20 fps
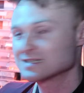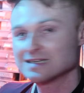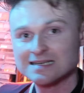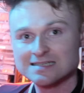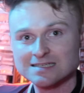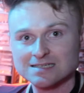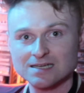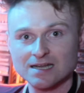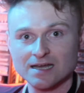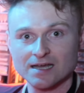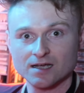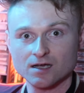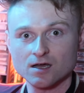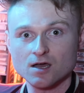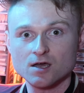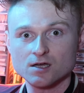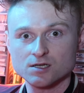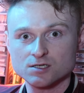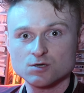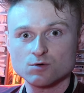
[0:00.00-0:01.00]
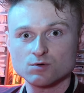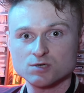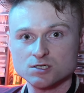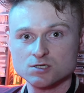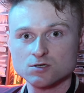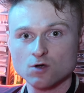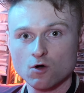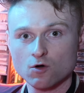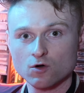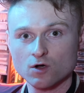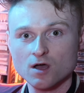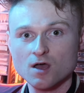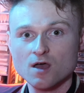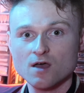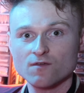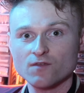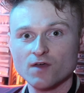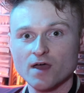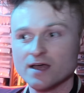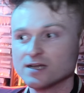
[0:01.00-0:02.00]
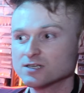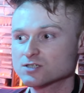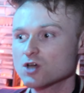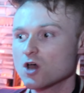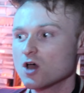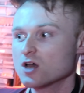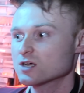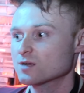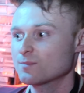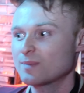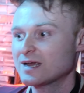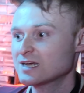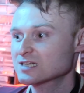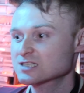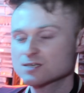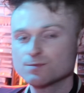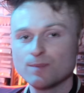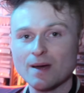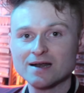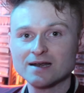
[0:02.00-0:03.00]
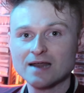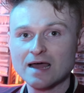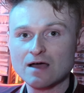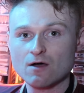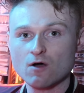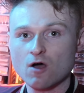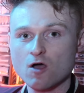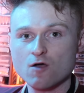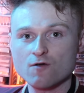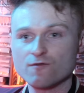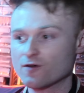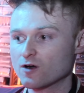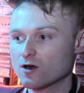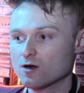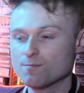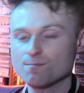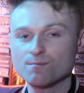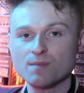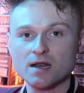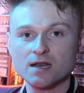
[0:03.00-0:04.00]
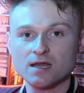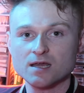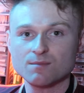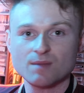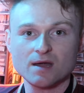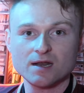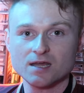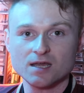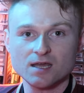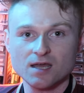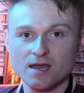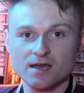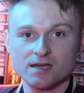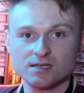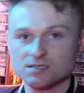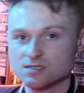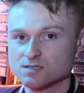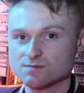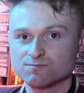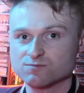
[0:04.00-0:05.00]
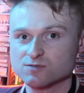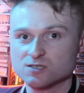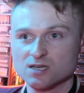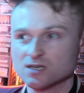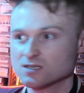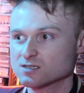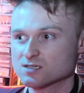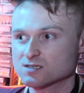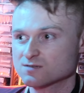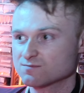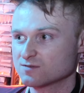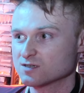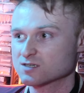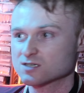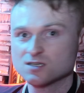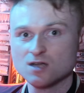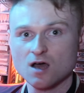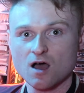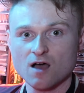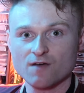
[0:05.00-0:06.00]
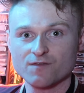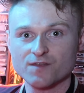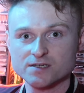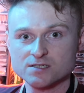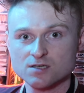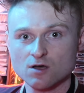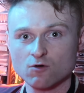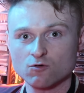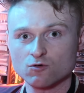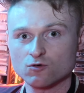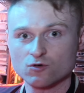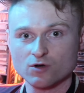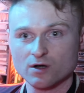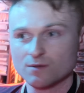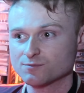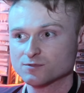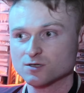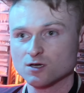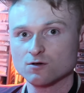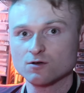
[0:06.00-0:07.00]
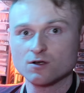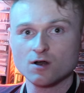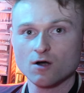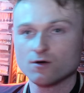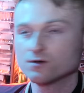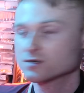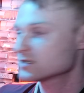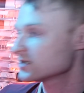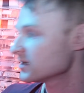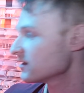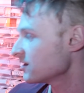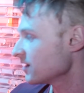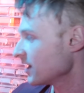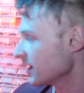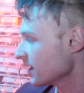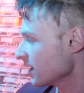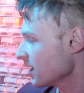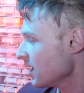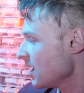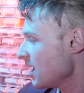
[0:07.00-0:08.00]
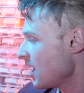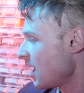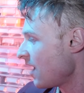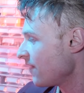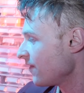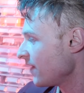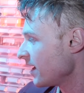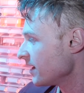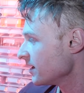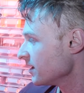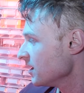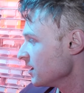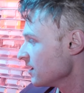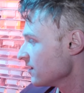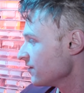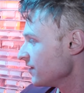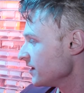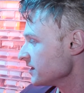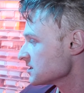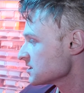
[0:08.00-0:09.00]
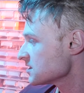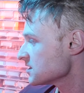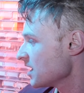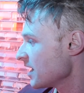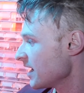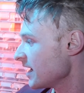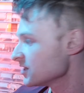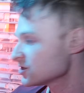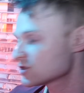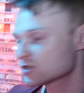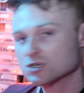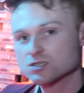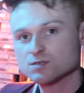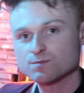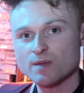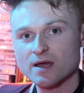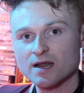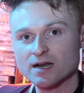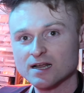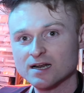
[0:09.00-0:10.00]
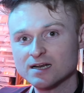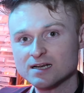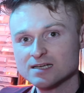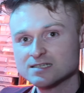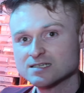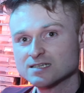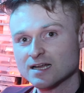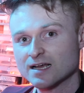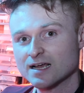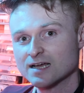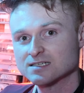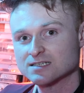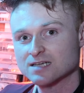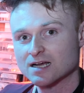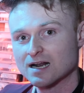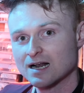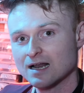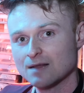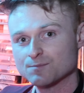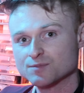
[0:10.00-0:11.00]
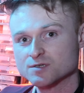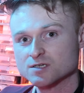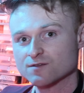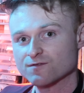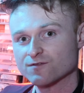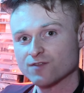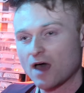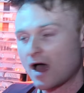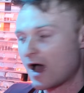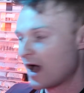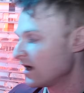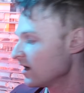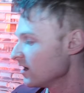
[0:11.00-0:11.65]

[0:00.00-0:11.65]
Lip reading: listening to a song that is being spanned out over many, many years since the start of this whole cryptocurrency thing. And then this is just merely listening into clips of that.